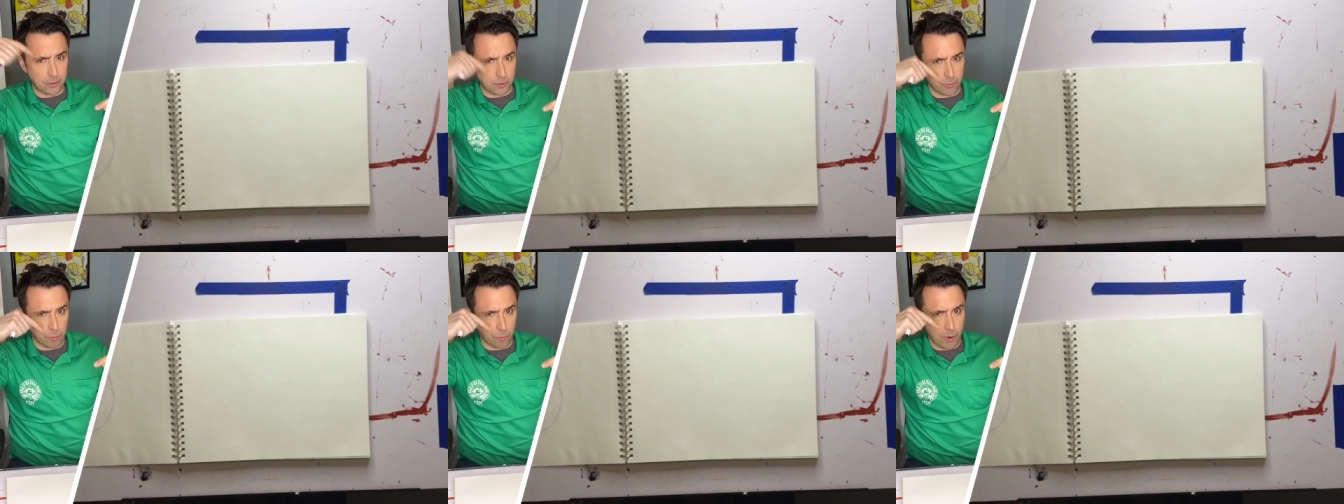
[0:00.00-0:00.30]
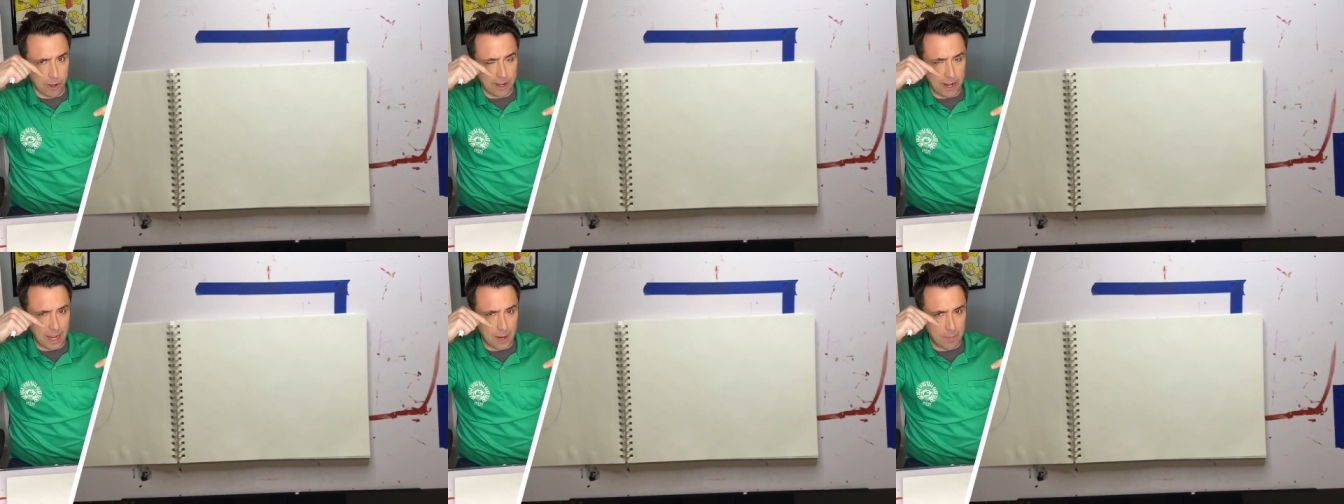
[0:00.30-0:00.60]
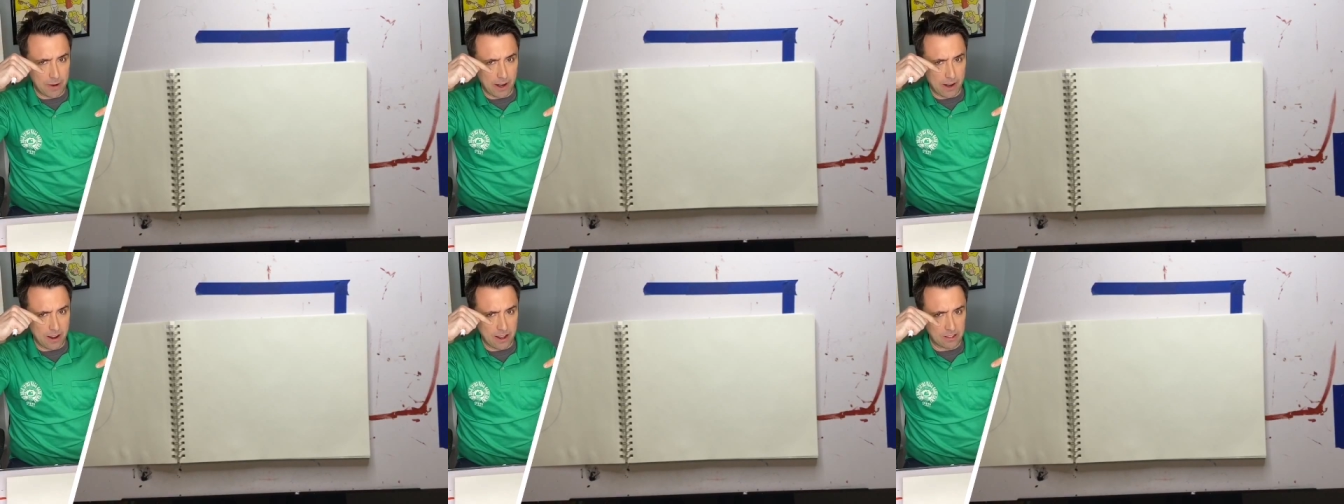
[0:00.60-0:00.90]
One
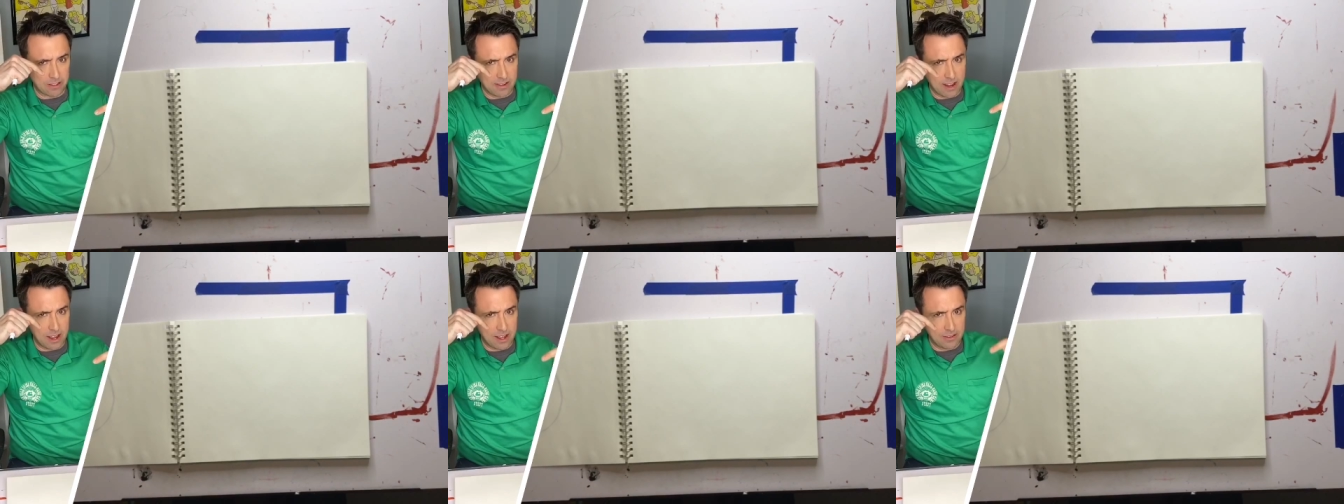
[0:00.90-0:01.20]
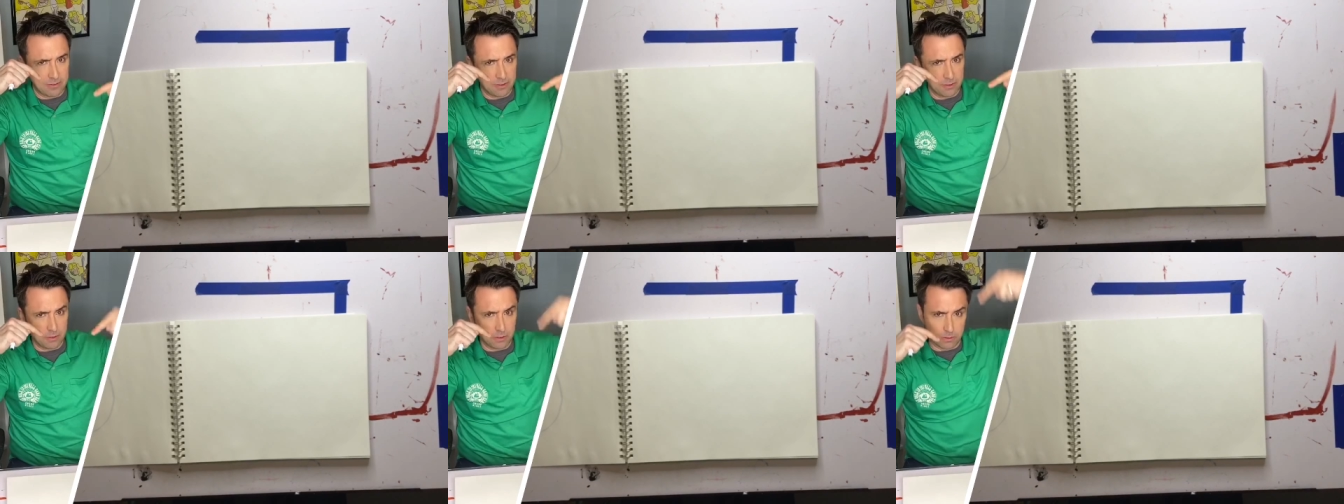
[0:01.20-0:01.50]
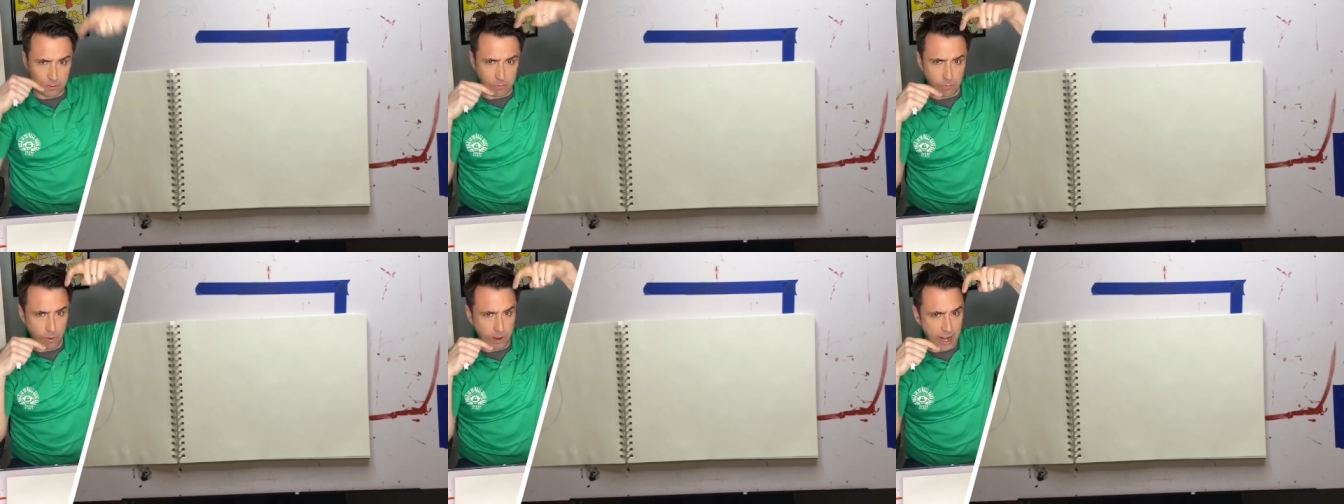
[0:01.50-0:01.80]
eyebrow goes down,
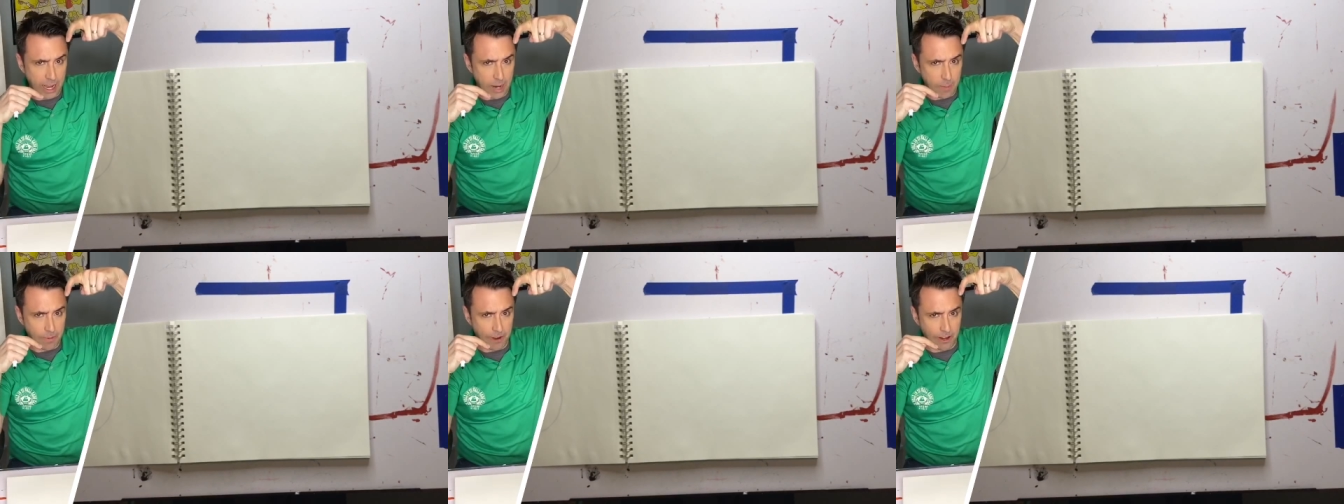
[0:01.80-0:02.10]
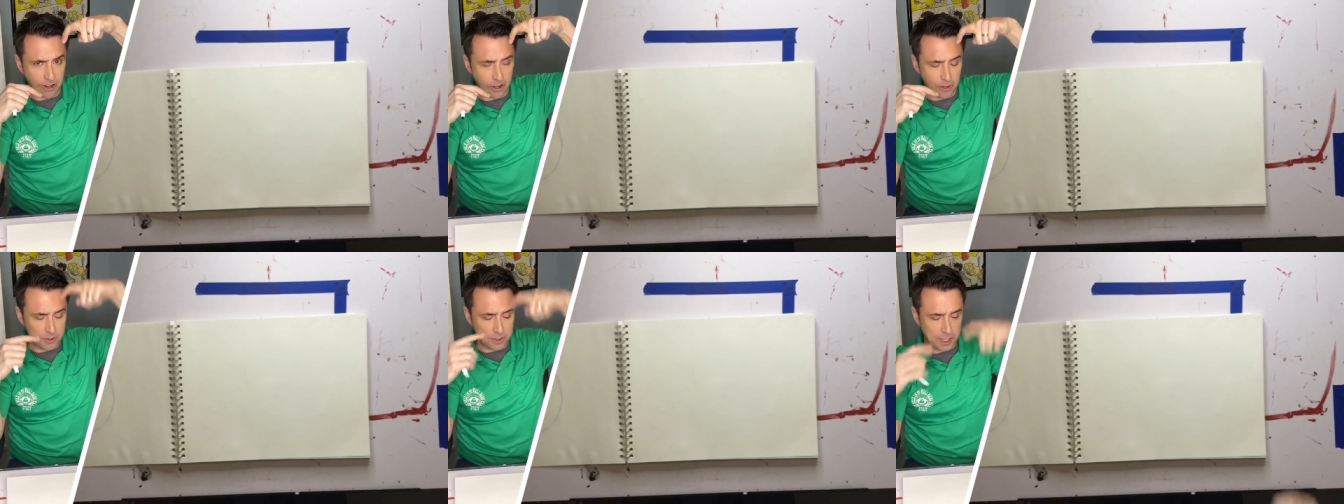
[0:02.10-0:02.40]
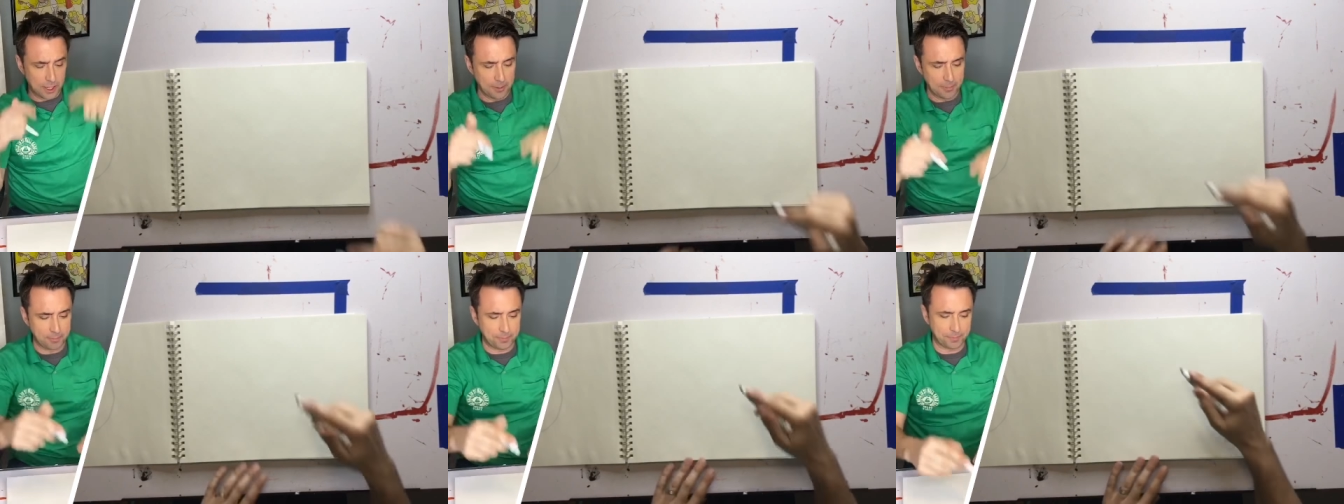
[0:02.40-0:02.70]
one eyebrow goes
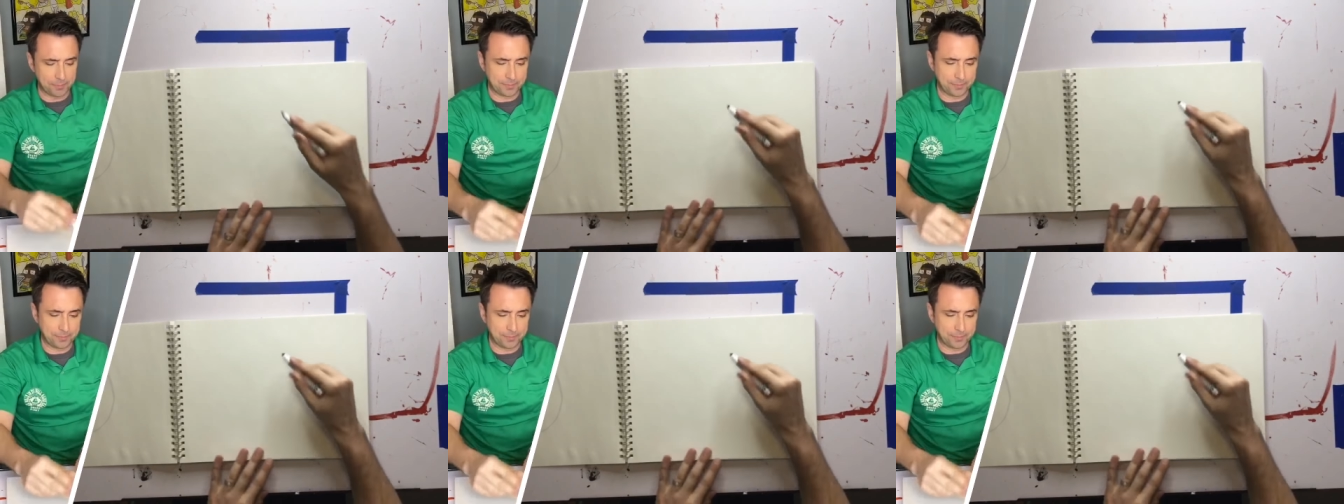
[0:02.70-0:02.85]
up.